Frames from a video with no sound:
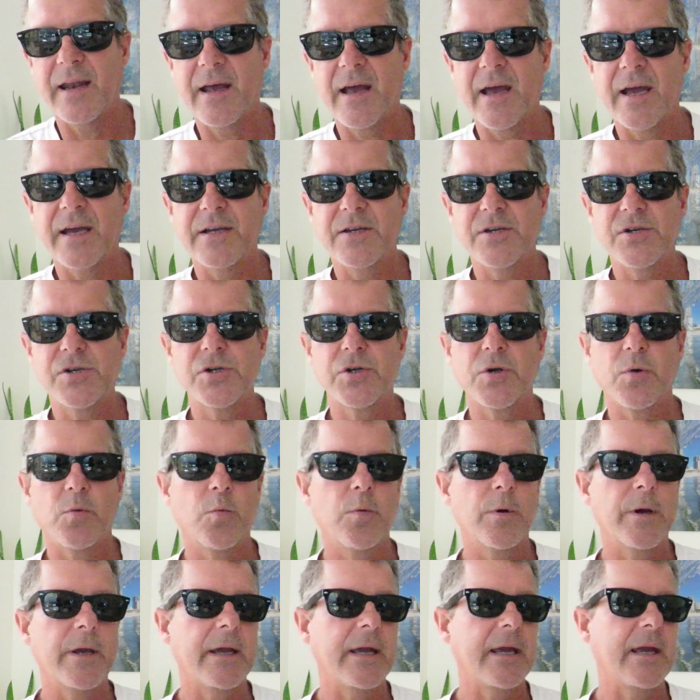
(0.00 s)
and age,
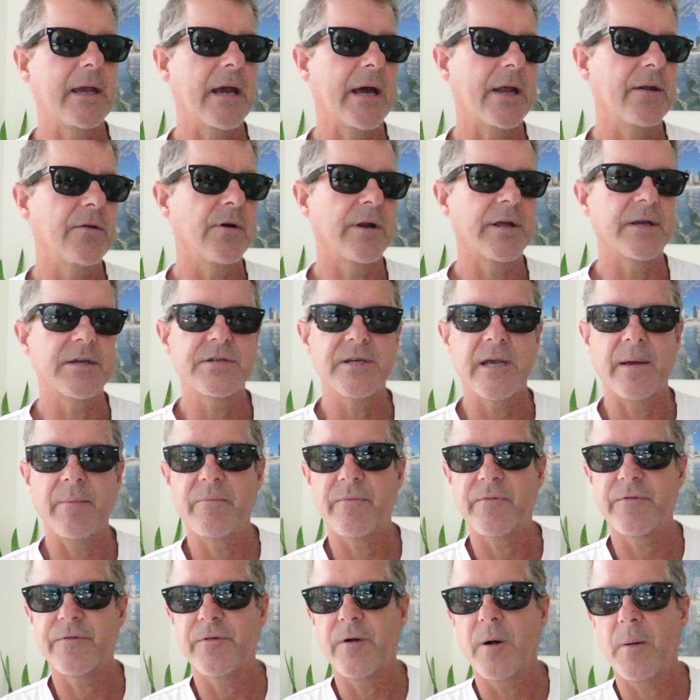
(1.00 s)
we are not
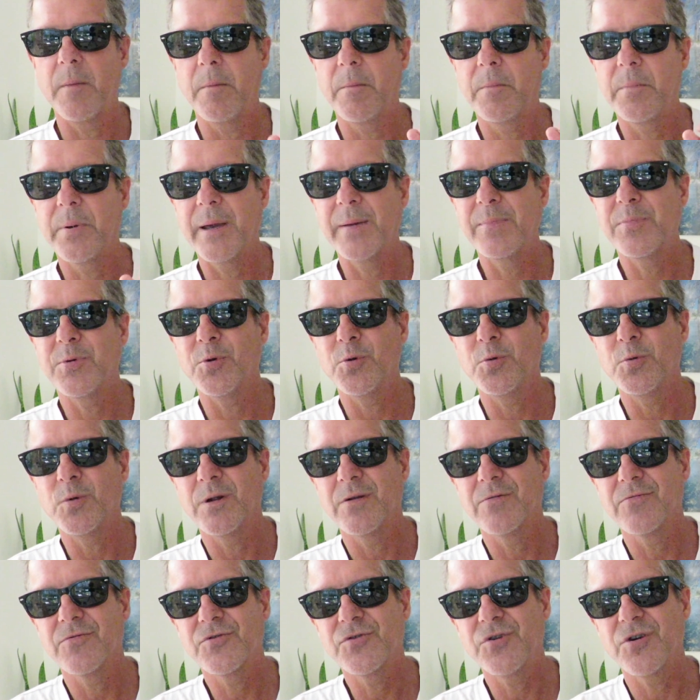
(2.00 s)
exempt from
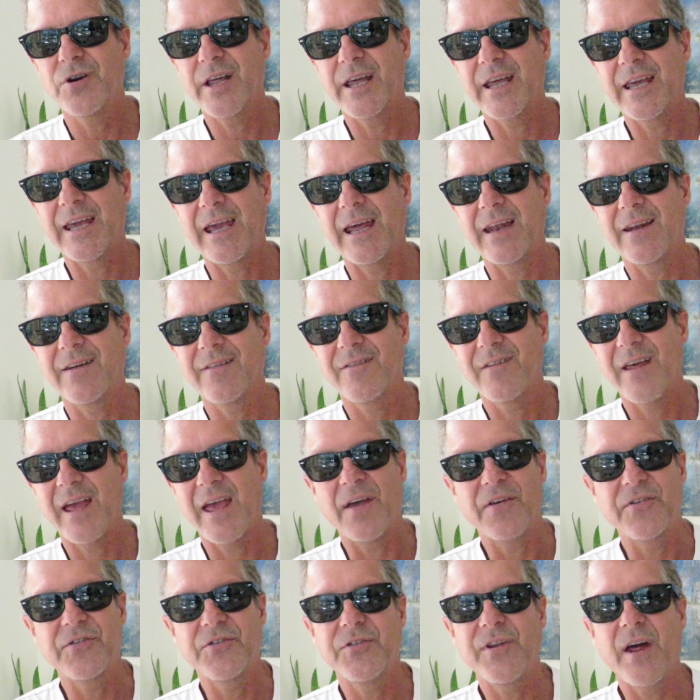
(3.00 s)
people trying to get
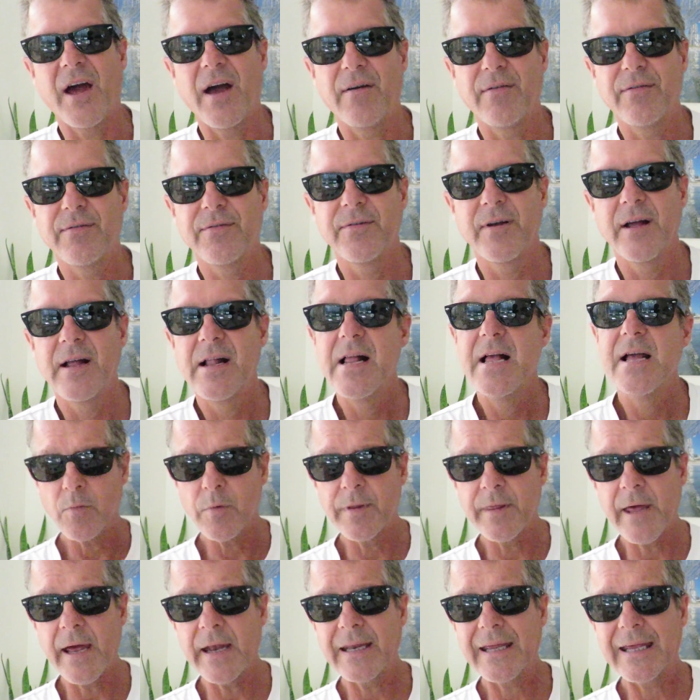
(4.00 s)
our stuff.
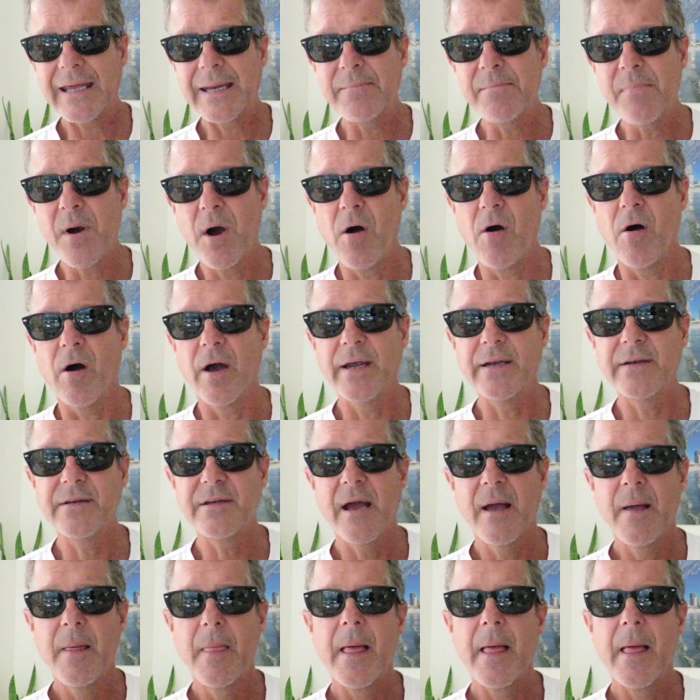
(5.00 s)
With that in mind,